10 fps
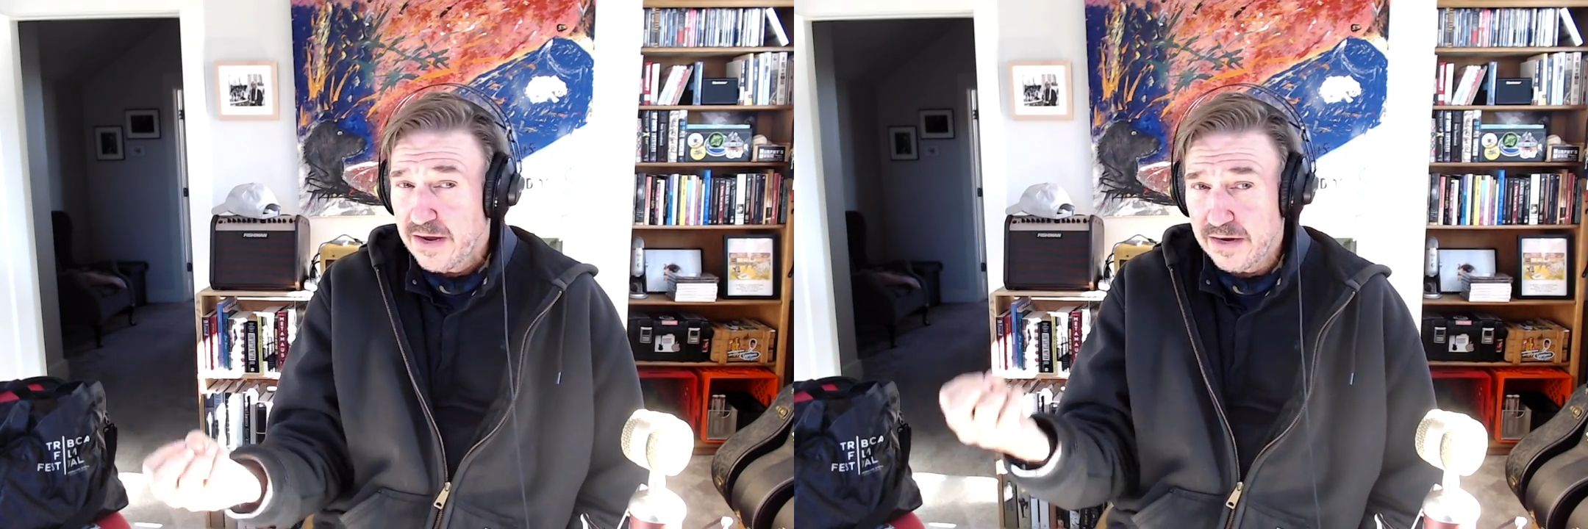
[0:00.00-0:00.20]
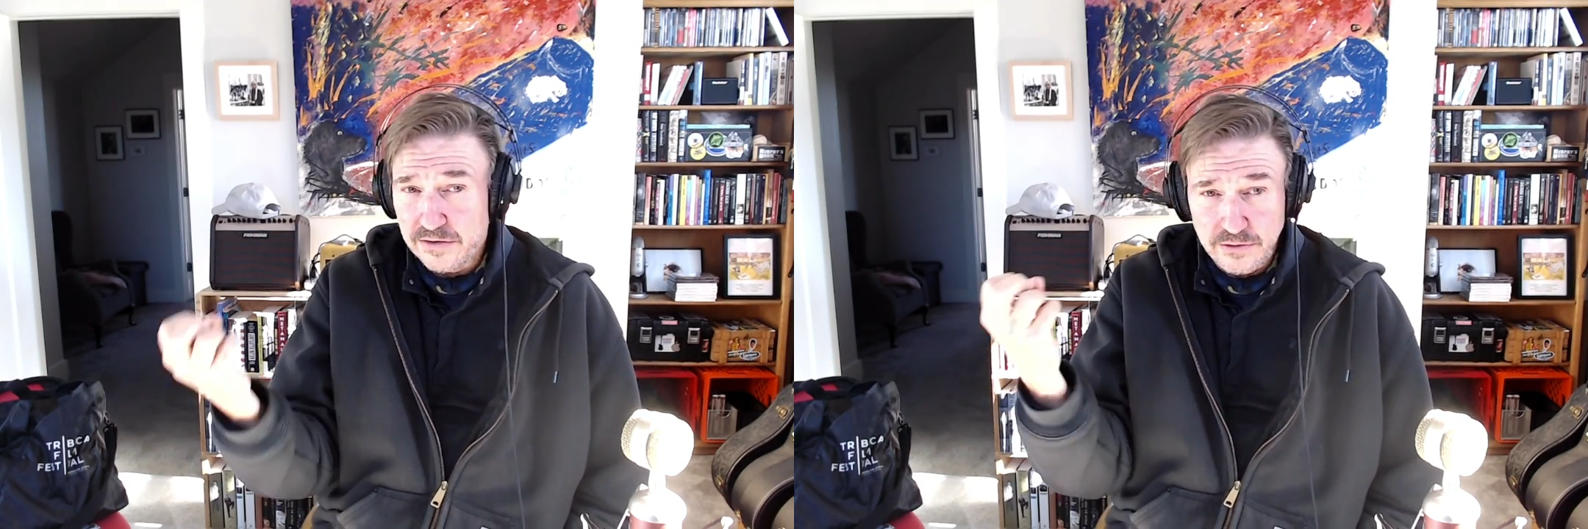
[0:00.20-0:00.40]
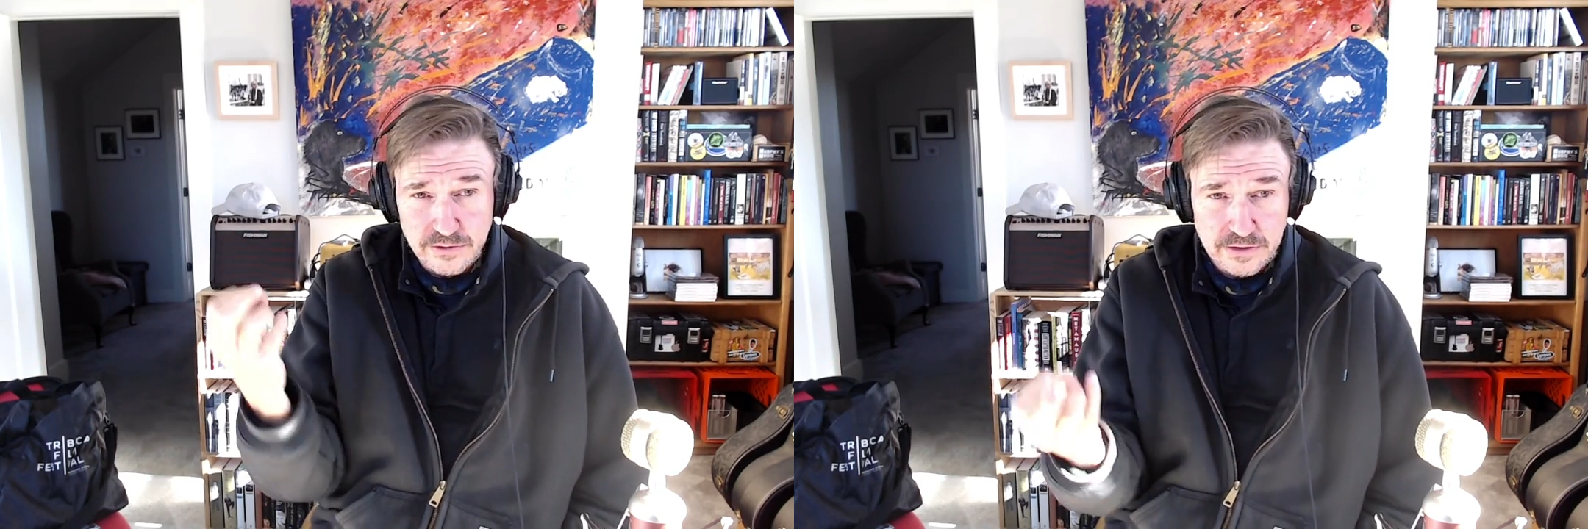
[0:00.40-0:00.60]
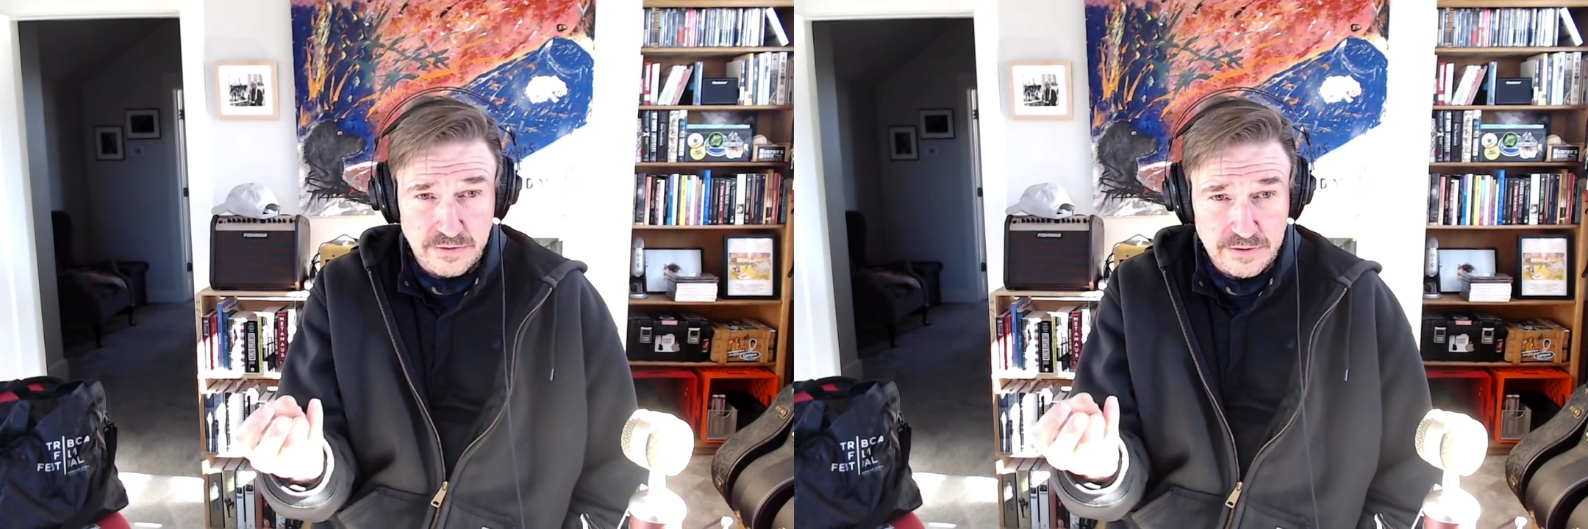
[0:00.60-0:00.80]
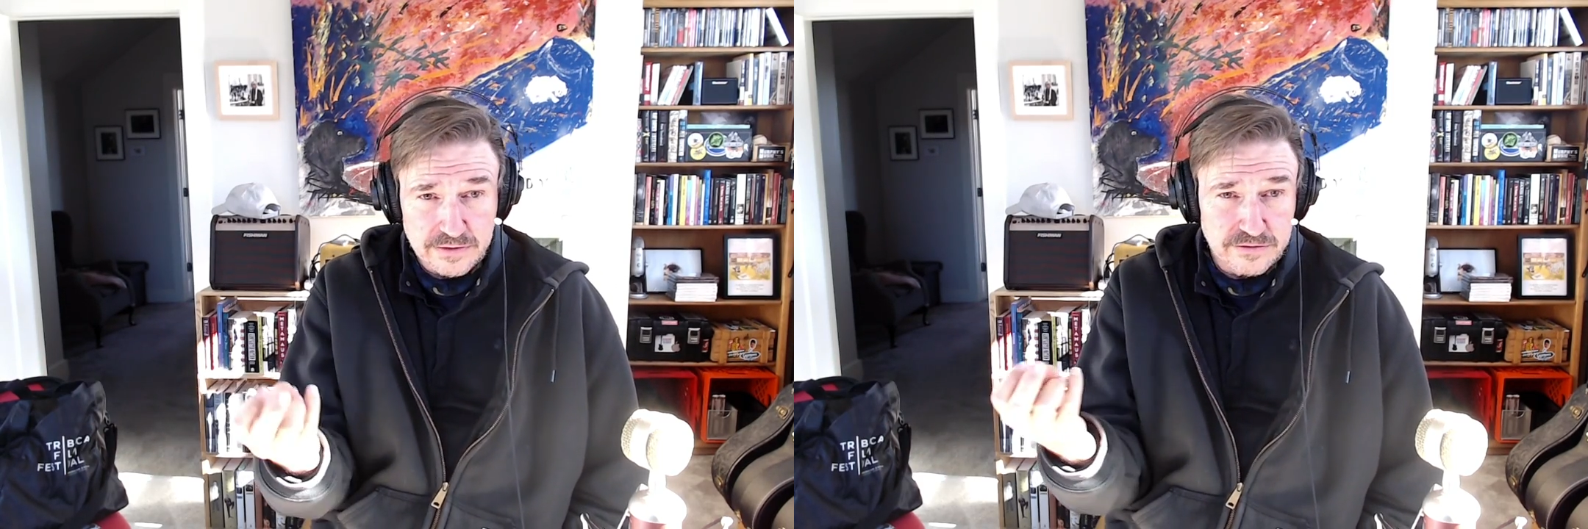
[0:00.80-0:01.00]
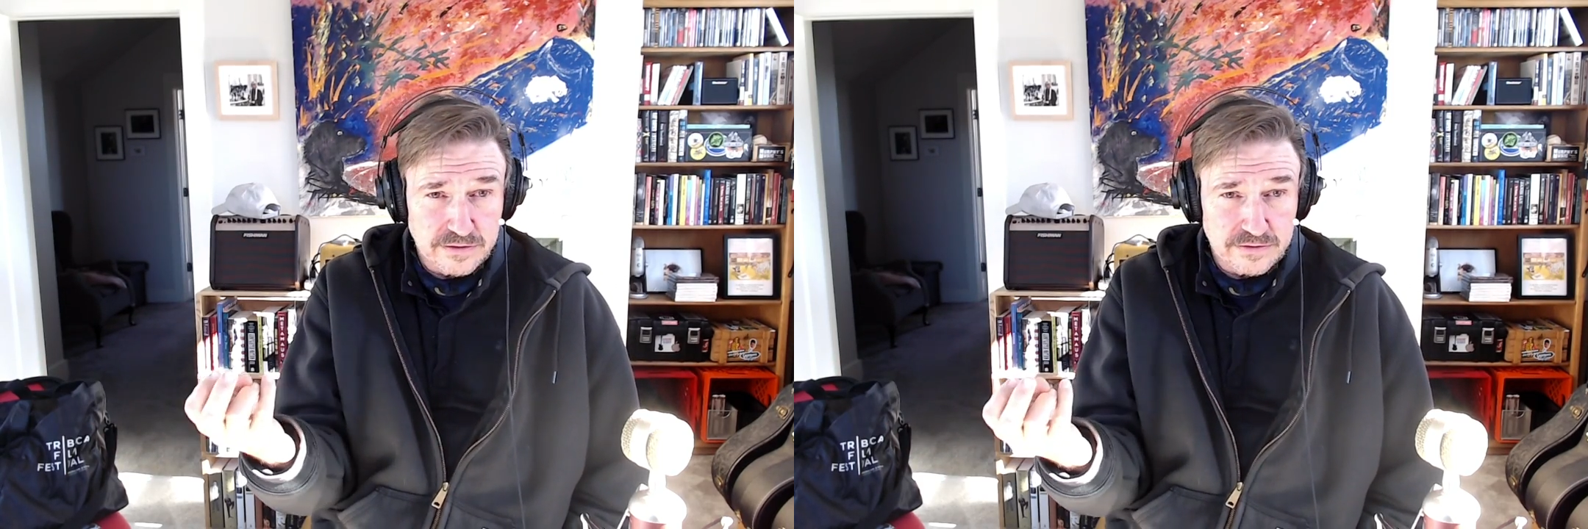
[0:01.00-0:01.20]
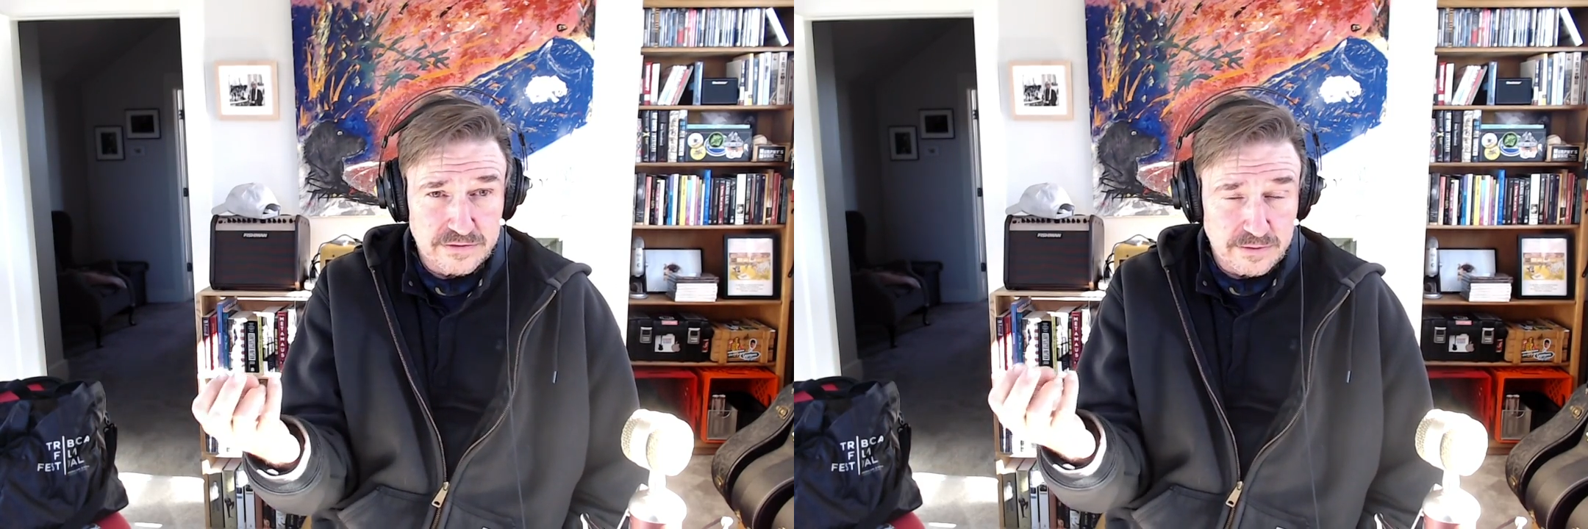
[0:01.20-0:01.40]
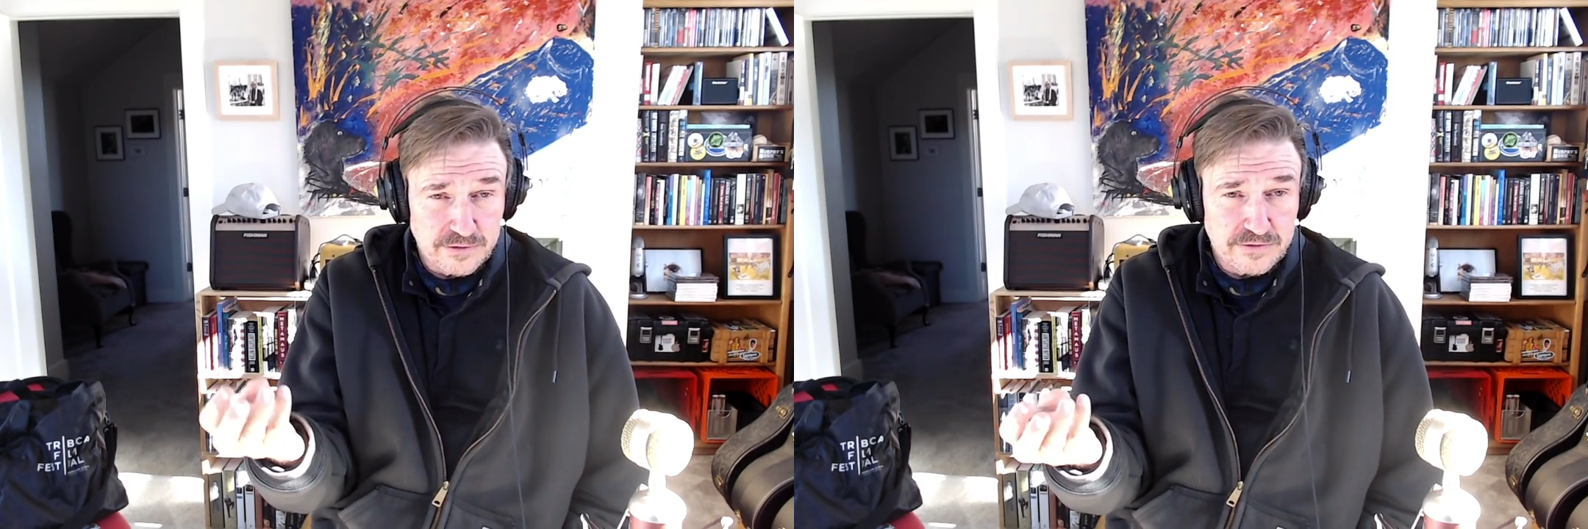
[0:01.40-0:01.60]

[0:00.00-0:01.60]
and go to the Arkansas Cinema